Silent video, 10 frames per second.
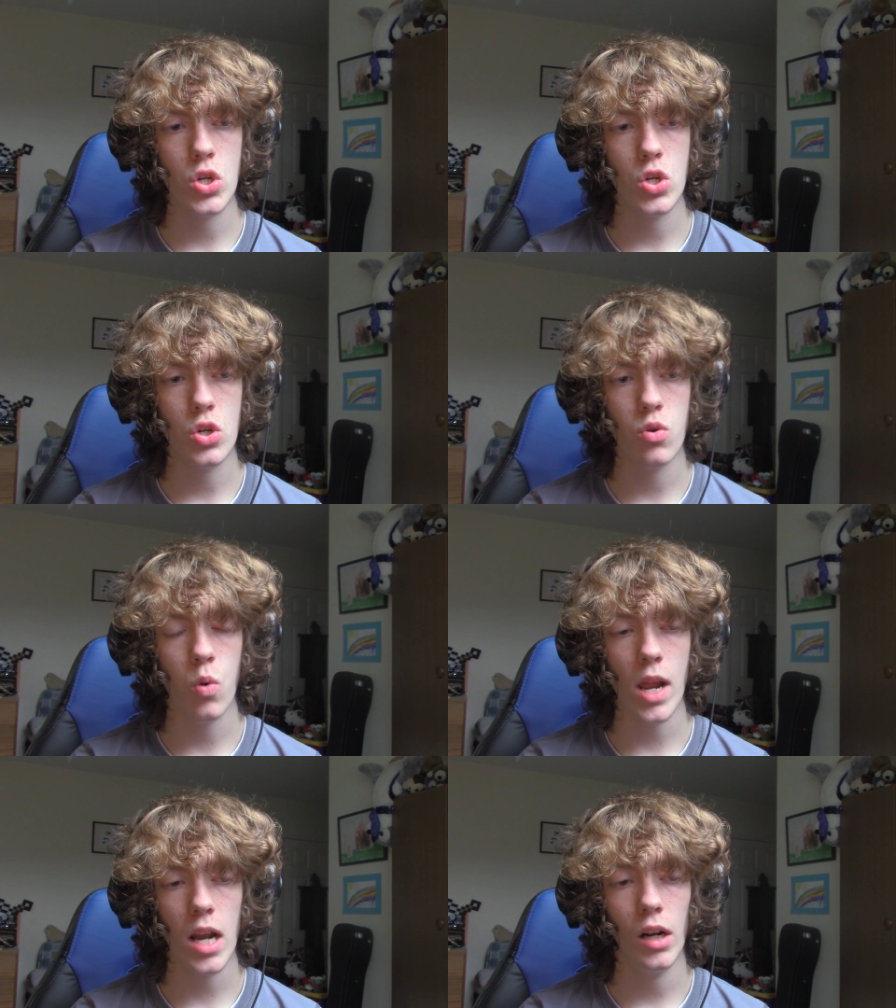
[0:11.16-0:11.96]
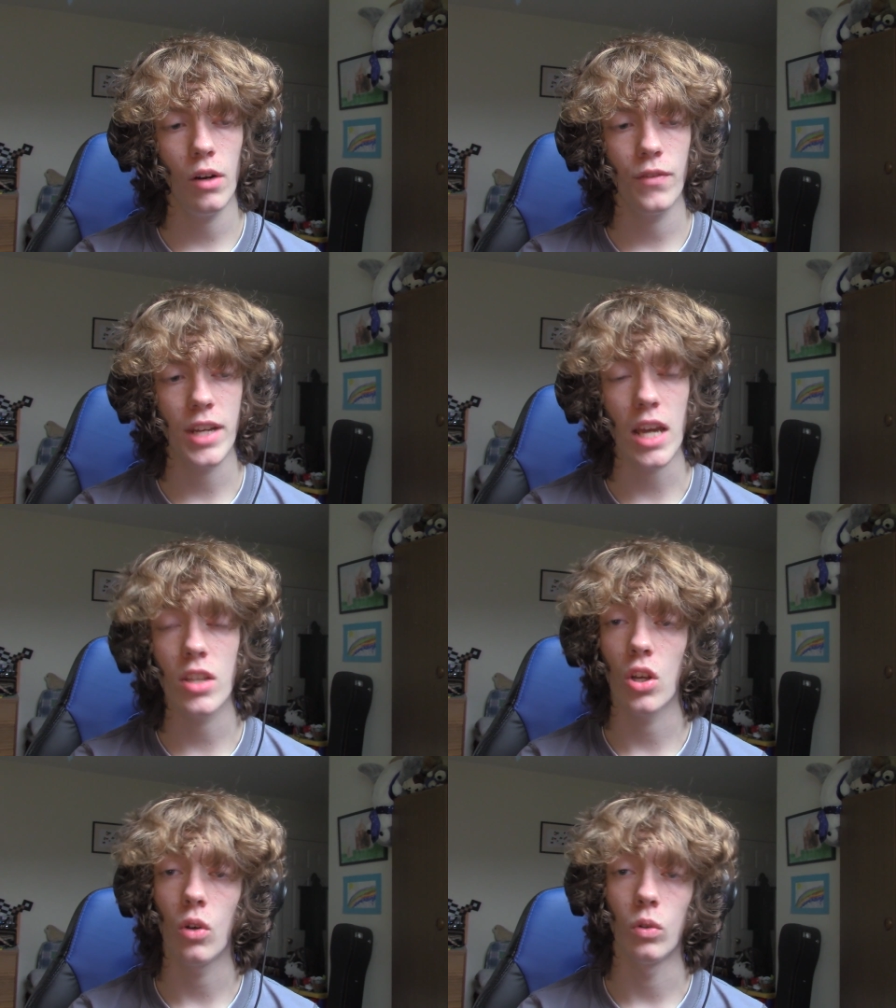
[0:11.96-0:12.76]
twelve
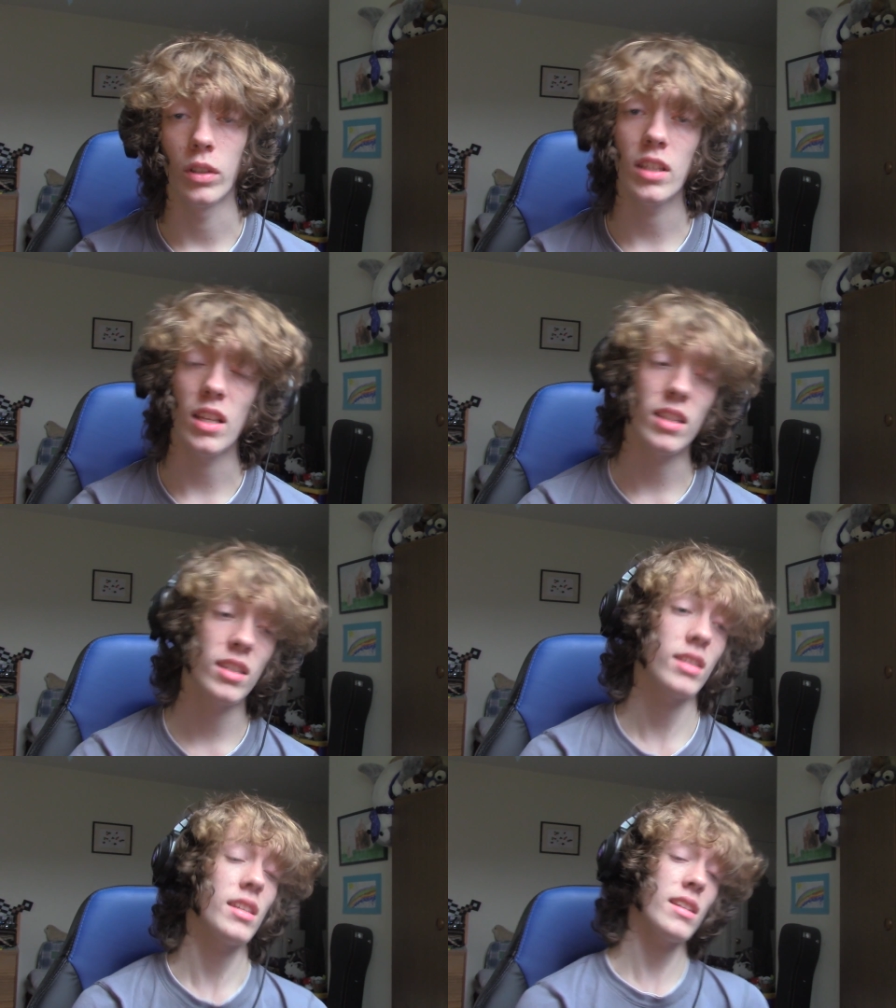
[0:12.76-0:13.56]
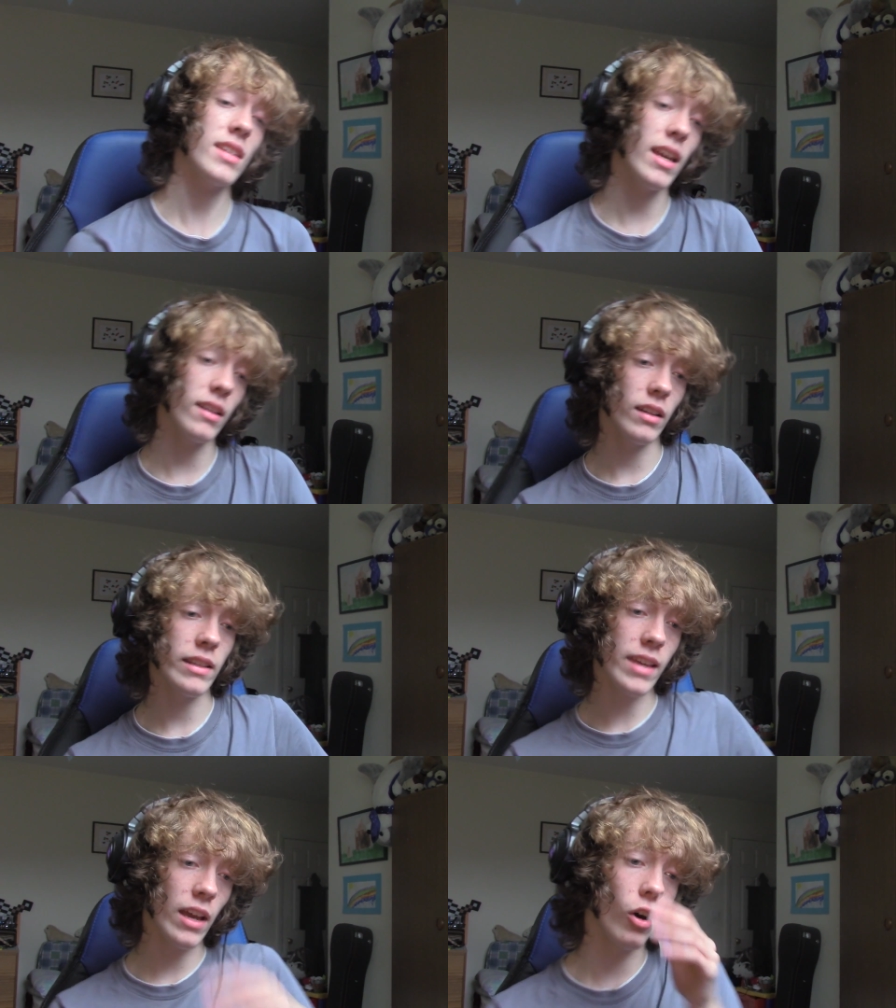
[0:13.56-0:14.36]
days old. It, it's it's getting
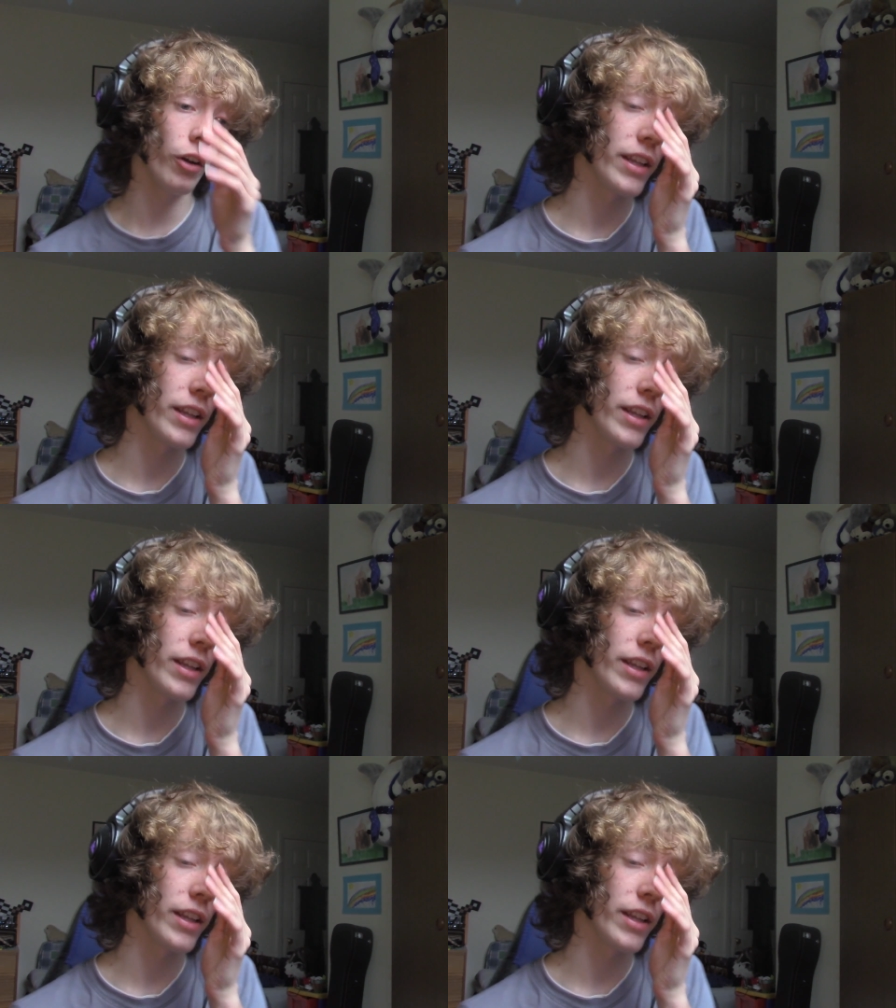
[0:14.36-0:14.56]
it's getting on.